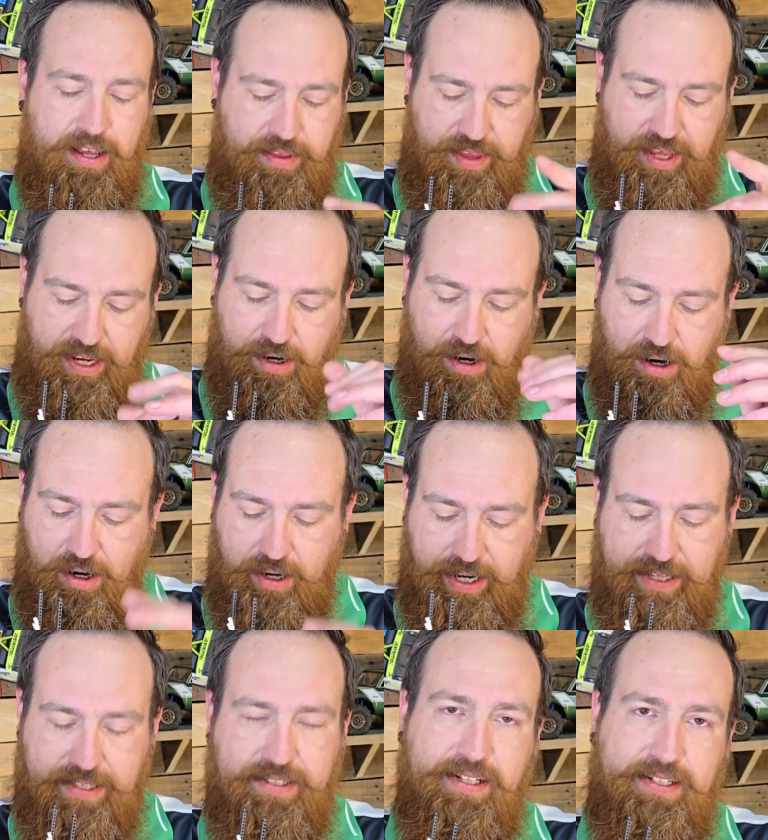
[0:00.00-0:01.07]
They are
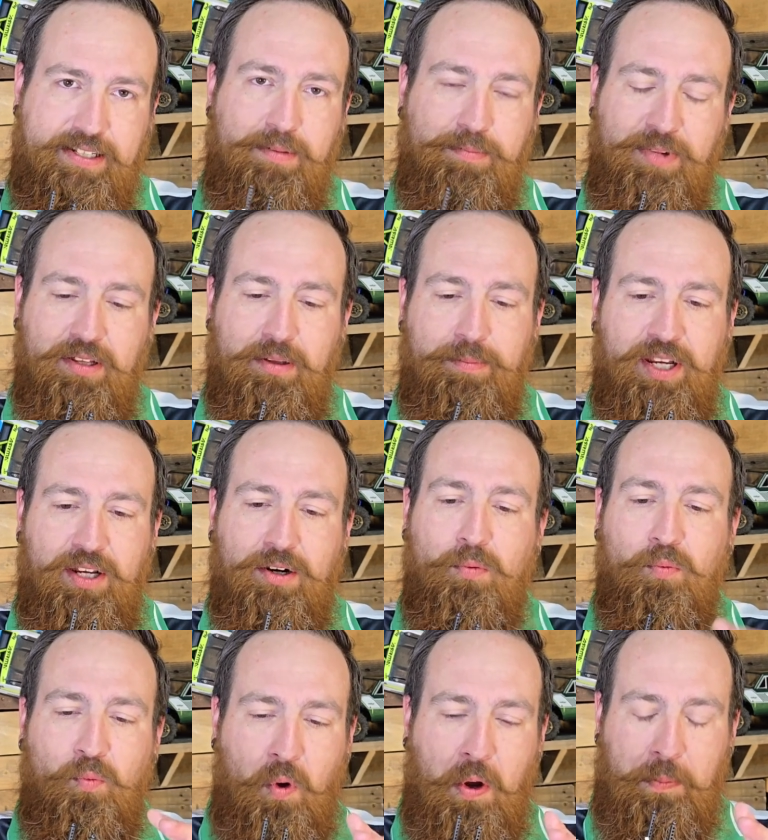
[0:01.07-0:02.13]
a 60 millimeter
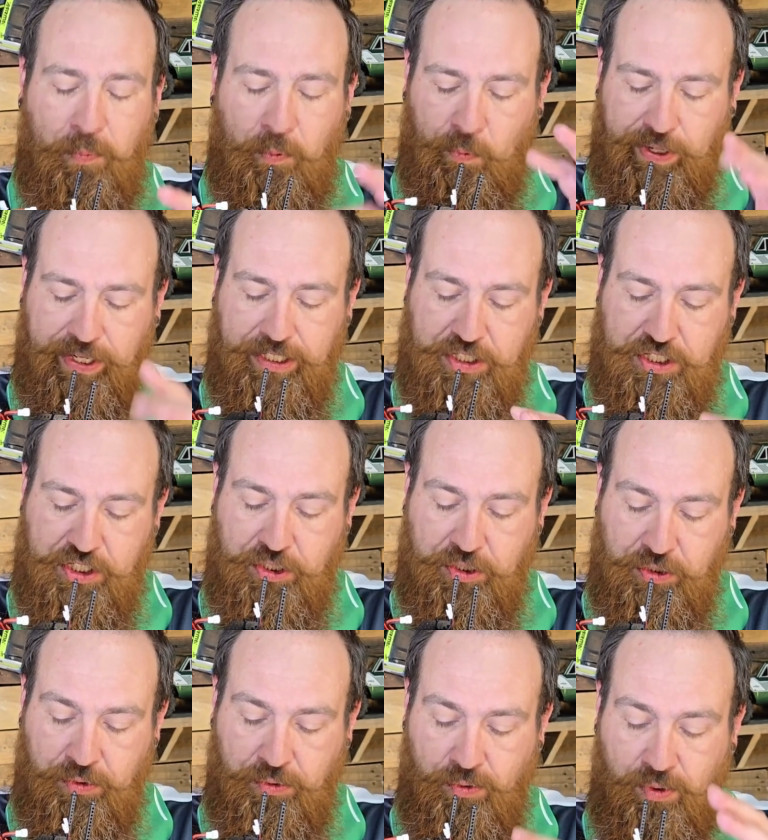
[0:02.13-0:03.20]

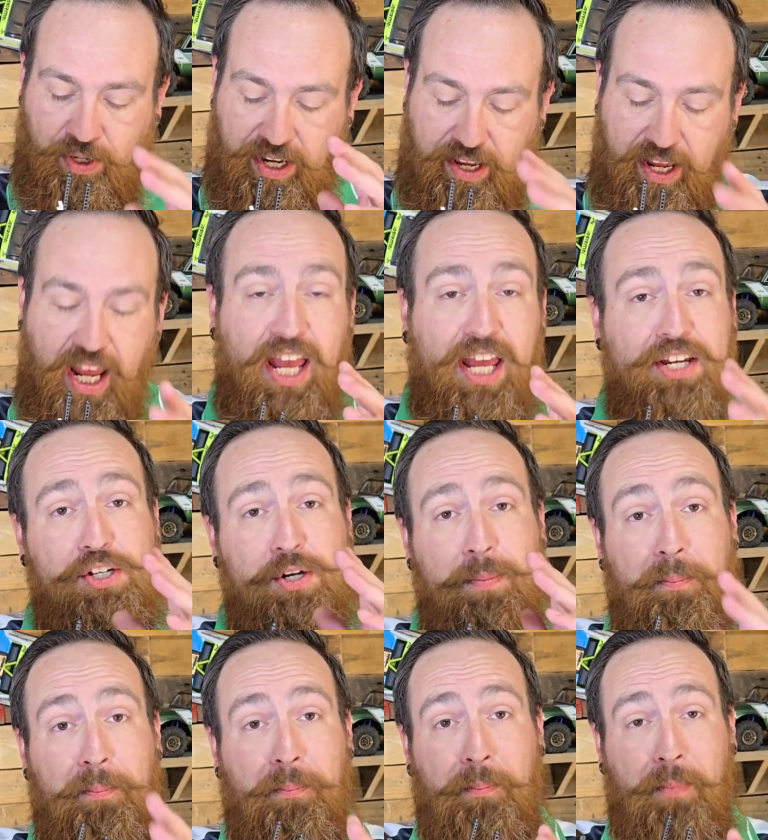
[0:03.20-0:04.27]
1.2 inch
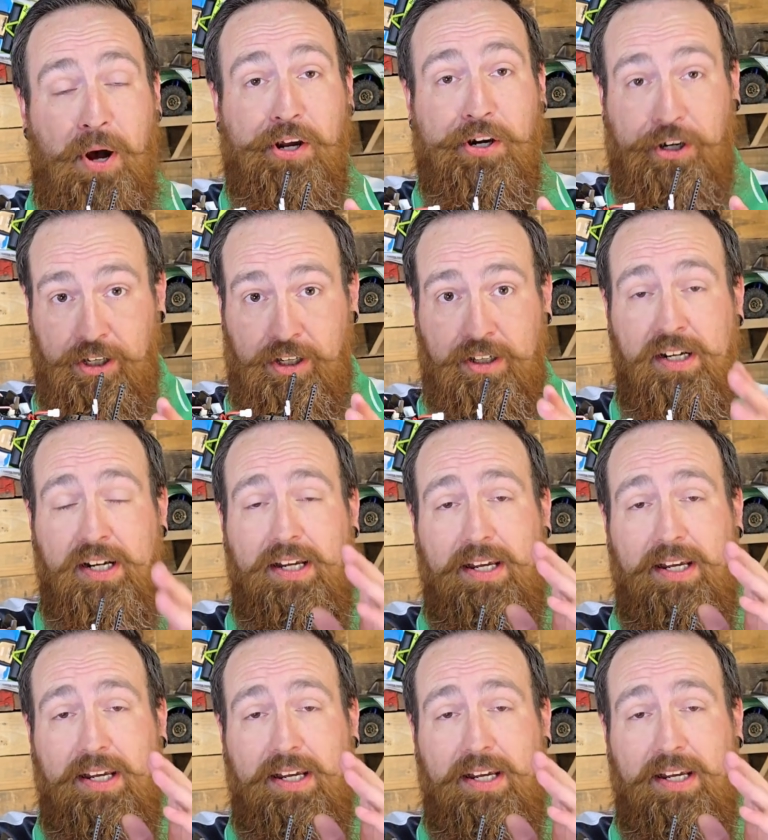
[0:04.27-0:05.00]
Mutter